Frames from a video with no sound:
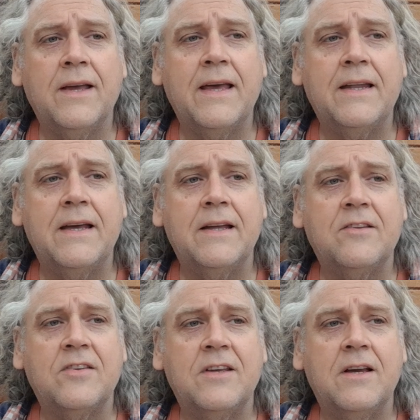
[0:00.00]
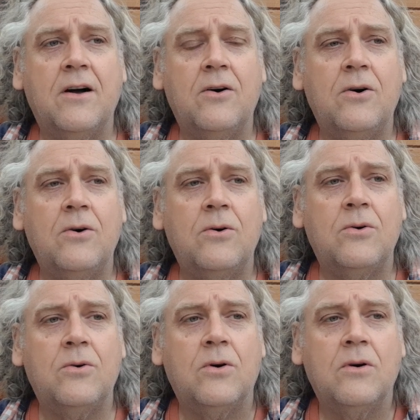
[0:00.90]
I get it?
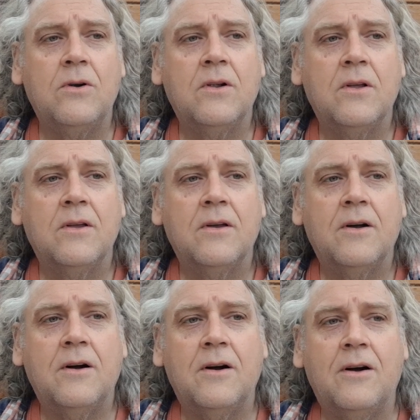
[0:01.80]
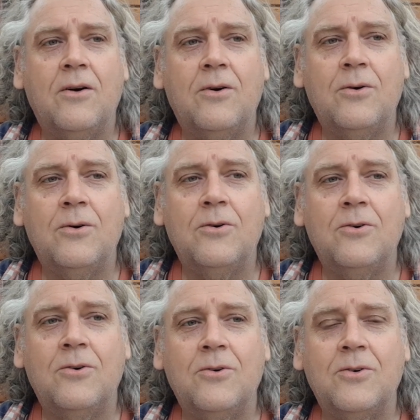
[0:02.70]
Oh,
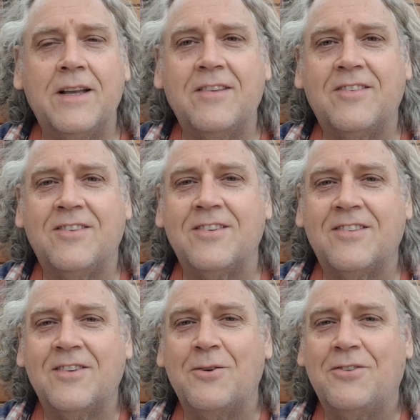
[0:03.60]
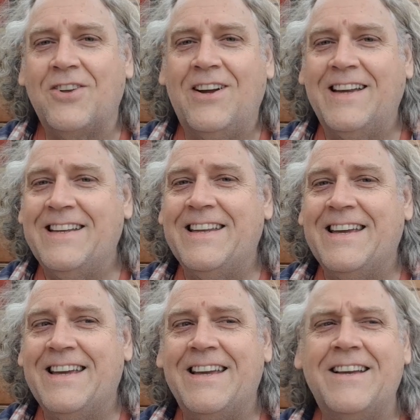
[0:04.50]
oh, it's just so
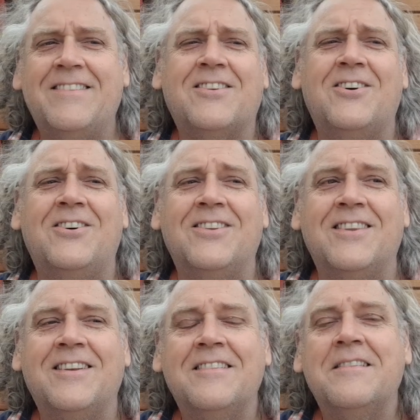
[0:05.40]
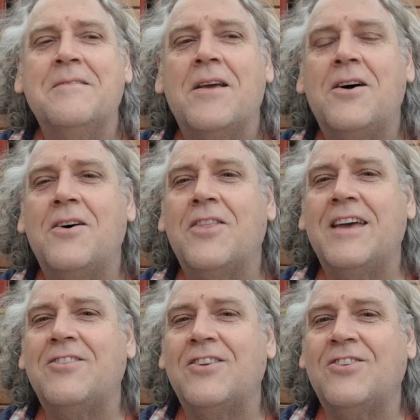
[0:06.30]
tiny. It's gone. Oh,
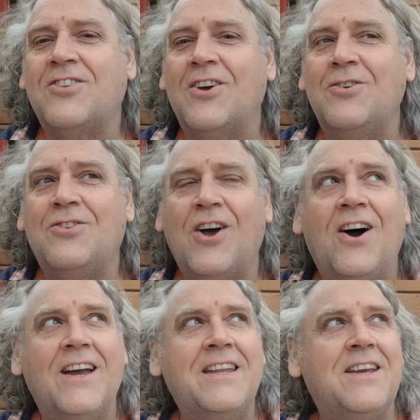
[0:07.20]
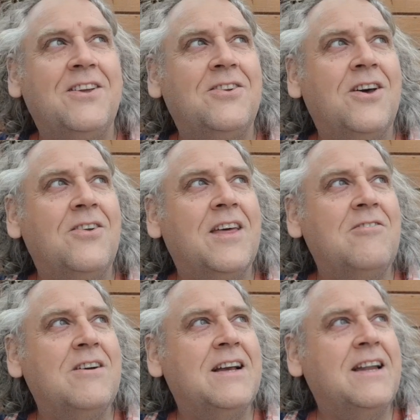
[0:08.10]
they're just so tiny. You know, they
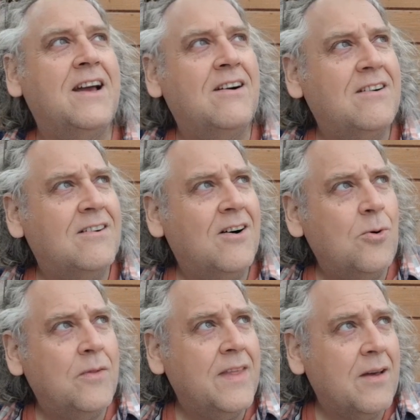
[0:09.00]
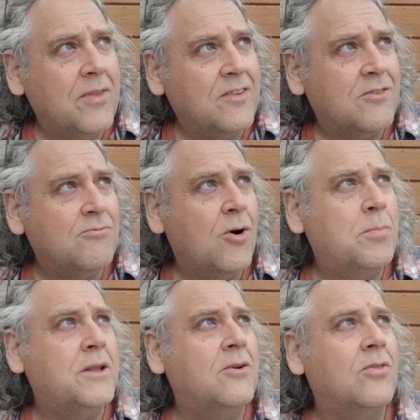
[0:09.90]
really are. Oh, and now there's a
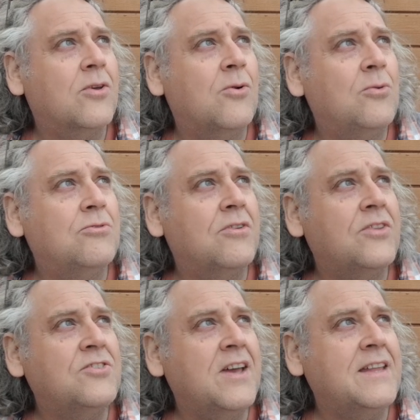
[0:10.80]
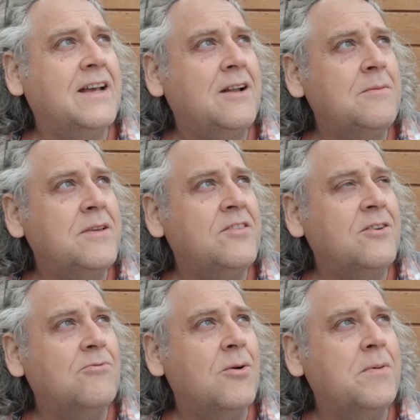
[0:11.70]
robin on the corner of the shed. Hello,
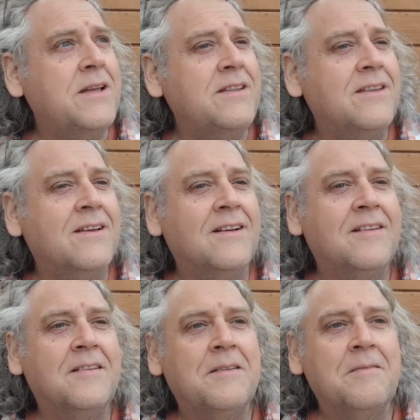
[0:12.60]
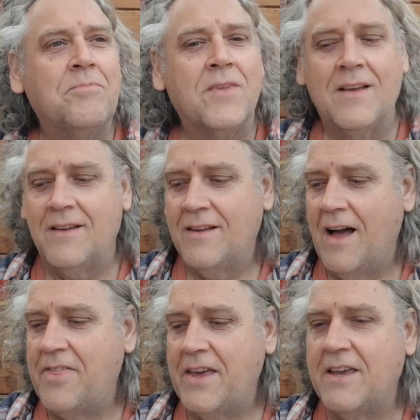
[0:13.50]
Mr. Robin.
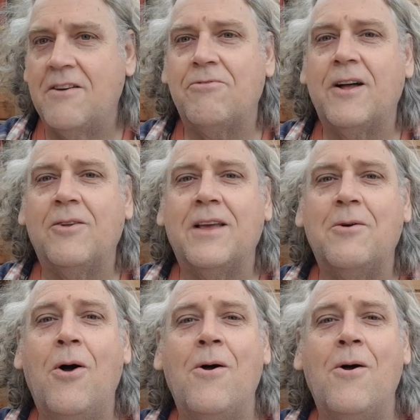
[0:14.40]
I think it felt it,